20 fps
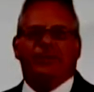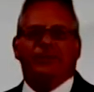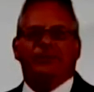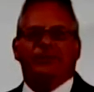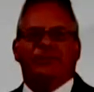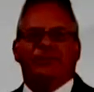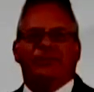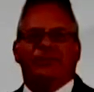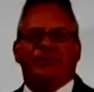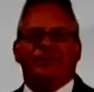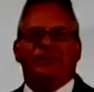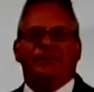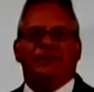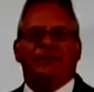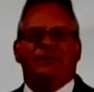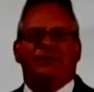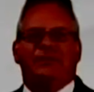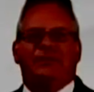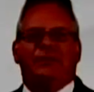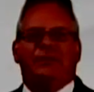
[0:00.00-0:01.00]
The reason is
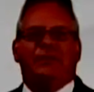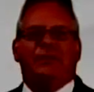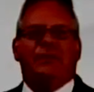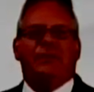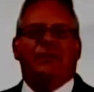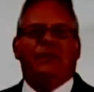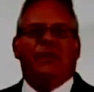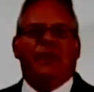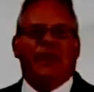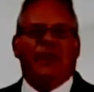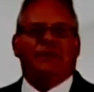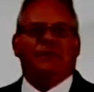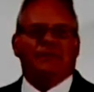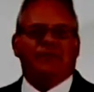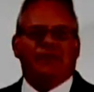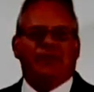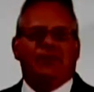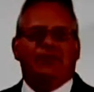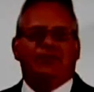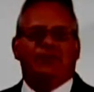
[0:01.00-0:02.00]
that for half a
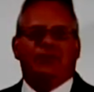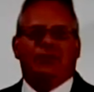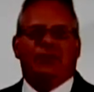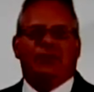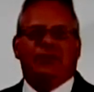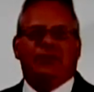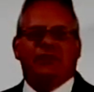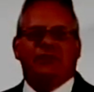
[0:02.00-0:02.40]
century,